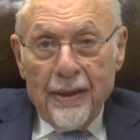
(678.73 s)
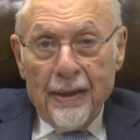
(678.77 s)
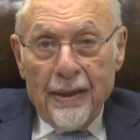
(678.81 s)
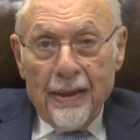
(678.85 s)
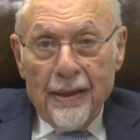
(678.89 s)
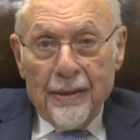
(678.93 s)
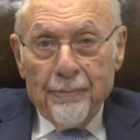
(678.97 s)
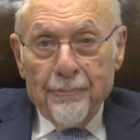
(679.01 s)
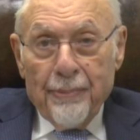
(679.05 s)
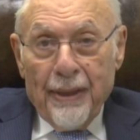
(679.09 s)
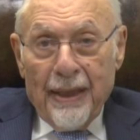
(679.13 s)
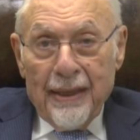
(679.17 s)

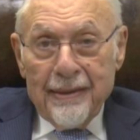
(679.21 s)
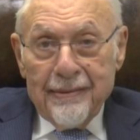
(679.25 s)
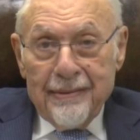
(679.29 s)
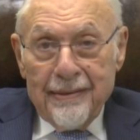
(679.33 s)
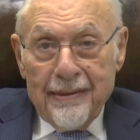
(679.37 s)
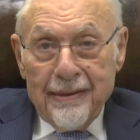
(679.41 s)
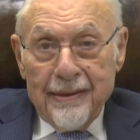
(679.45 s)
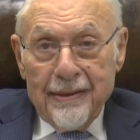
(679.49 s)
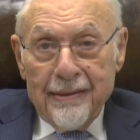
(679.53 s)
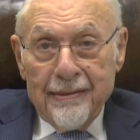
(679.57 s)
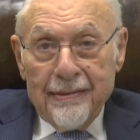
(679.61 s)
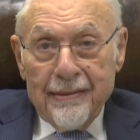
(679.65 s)
and buy
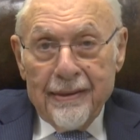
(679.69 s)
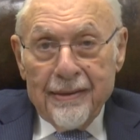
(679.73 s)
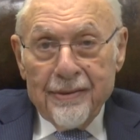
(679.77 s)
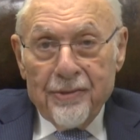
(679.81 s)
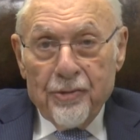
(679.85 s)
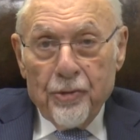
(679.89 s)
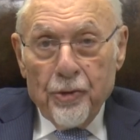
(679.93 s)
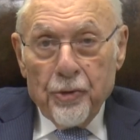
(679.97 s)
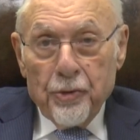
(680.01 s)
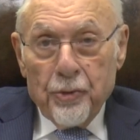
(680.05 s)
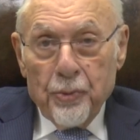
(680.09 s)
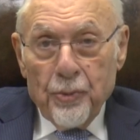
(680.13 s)
things and
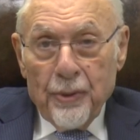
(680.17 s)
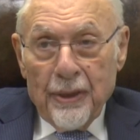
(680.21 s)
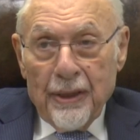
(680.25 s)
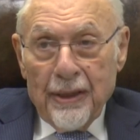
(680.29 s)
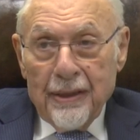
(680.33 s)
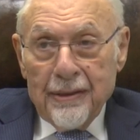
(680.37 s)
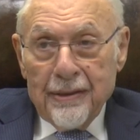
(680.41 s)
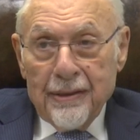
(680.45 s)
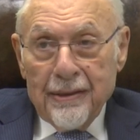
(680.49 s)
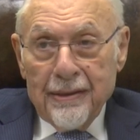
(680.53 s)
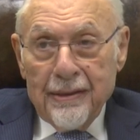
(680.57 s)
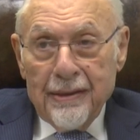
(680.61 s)

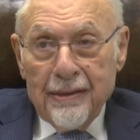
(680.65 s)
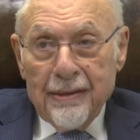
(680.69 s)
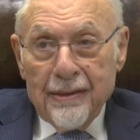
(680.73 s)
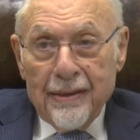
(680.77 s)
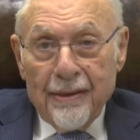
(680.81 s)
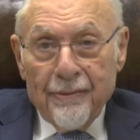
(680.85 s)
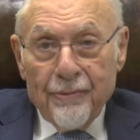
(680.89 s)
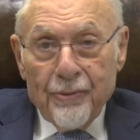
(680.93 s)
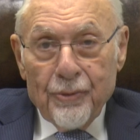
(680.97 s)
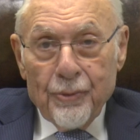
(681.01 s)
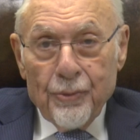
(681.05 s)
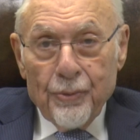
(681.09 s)
circulate and didn't
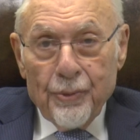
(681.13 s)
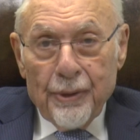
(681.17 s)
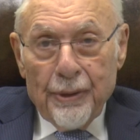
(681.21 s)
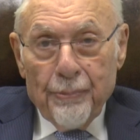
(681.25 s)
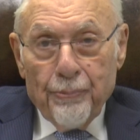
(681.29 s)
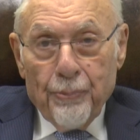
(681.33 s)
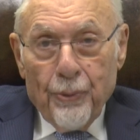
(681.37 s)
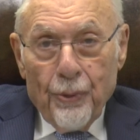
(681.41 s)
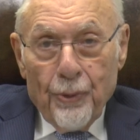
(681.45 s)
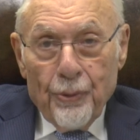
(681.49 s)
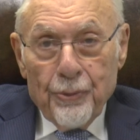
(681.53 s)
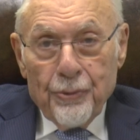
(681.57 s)
have to
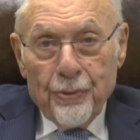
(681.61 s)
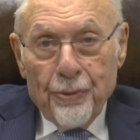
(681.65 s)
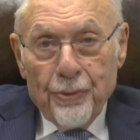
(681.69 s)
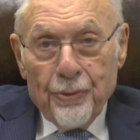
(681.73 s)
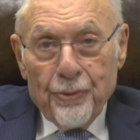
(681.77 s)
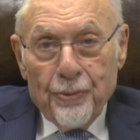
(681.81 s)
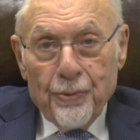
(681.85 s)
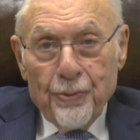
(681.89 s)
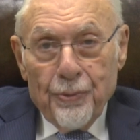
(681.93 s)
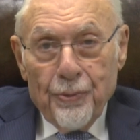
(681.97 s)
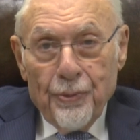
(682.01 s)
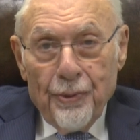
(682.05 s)
report or
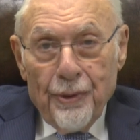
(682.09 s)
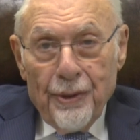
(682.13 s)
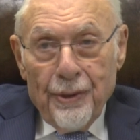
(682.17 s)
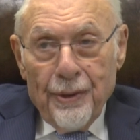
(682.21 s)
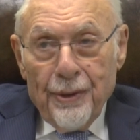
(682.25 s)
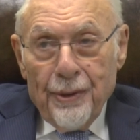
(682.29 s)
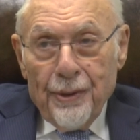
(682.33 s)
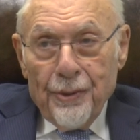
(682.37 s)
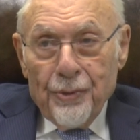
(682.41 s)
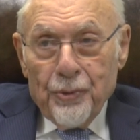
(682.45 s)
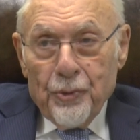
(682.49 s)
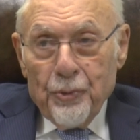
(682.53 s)
to,
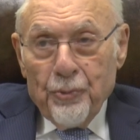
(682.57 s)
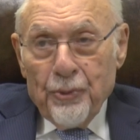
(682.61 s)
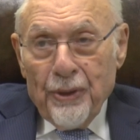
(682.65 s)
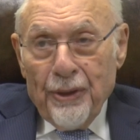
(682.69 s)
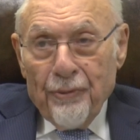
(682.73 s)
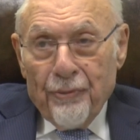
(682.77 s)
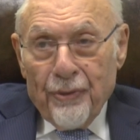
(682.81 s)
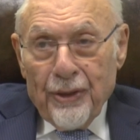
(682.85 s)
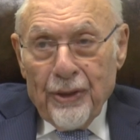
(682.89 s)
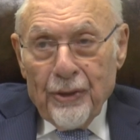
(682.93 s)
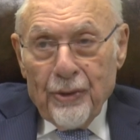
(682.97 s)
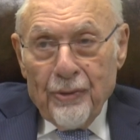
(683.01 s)
to be
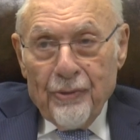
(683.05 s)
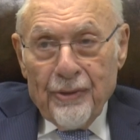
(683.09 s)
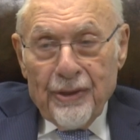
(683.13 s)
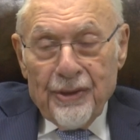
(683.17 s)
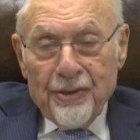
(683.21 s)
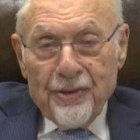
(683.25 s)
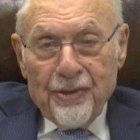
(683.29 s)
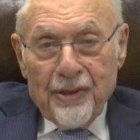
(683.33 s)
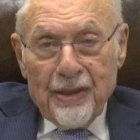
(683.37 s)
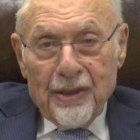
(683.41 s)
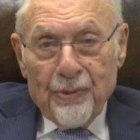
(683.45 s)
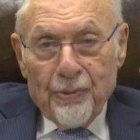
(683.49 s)
afraid of
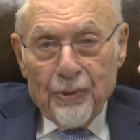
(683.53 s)
anything.